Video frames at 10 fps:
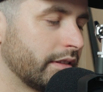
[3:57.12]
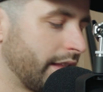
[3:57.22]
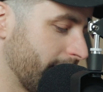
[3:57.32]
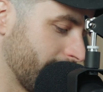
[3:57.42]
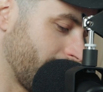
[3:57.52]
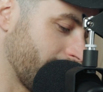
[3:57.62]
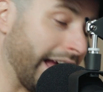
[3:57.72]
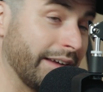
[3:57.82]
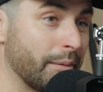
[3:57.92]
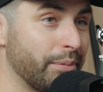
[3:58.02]
That is nuts.
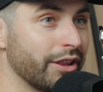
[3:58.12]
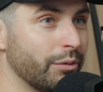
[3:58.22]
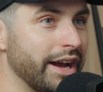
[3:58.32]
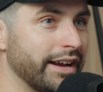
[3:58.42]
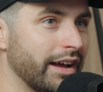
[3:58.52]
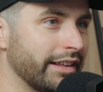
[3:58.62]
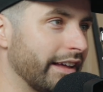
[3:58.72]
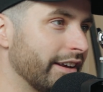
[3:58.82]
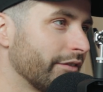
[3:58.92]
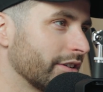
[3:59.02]
And by the way,
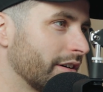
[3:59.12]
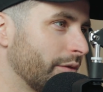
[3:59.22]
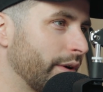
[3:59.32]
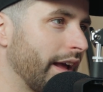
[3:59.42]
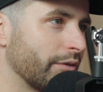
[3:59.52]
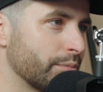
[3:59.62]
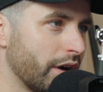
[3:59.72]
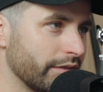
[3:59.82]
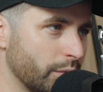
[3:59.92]
we have a private